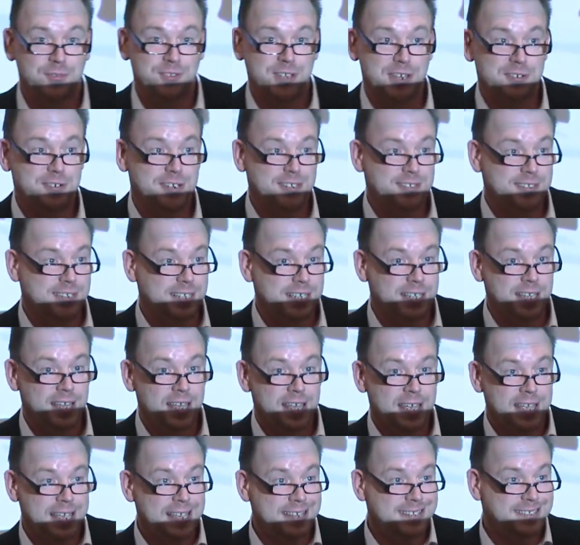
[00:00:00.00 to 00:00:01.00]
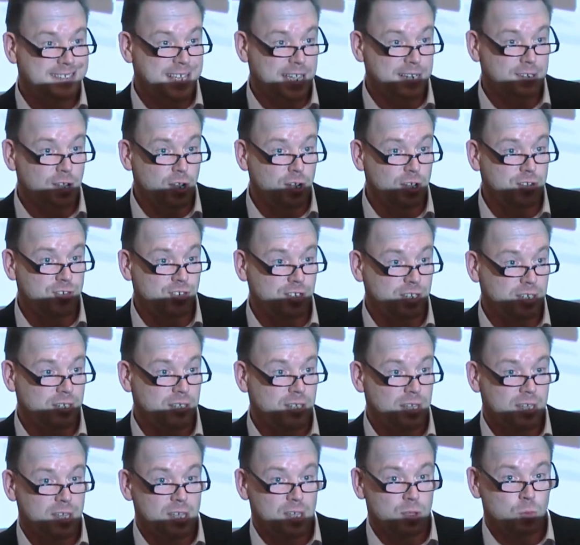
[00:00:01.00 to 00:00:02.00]
seriously is technology.
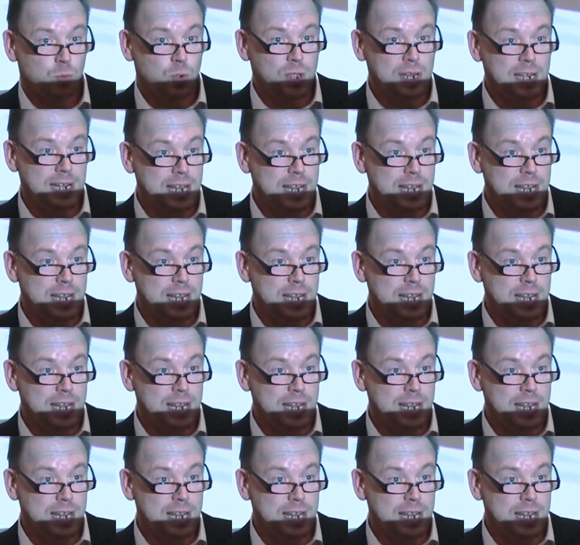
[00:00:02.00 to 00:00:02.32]
We